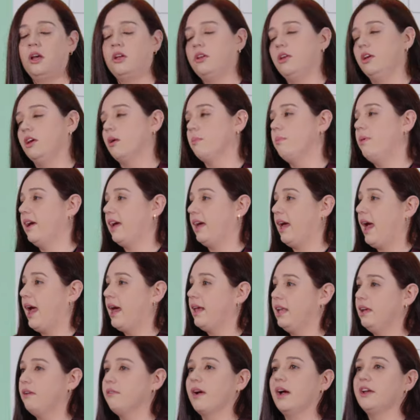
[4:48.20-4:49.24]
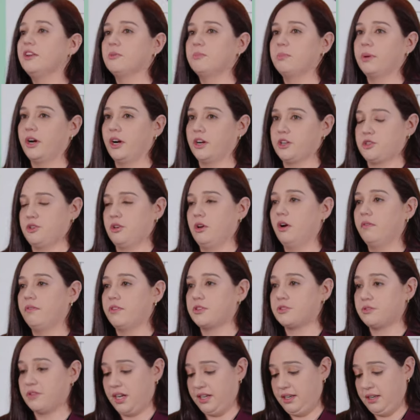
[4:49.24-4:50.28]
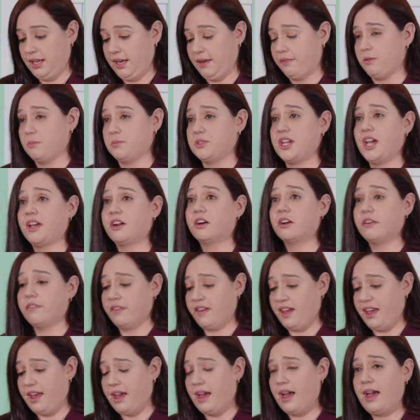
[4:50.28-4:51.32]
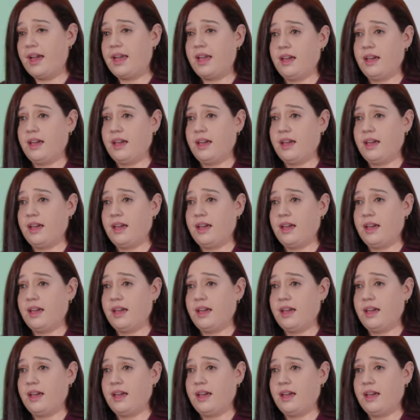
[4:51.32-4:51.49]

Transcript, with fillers: You can pick any random person off the street, give them generative AI,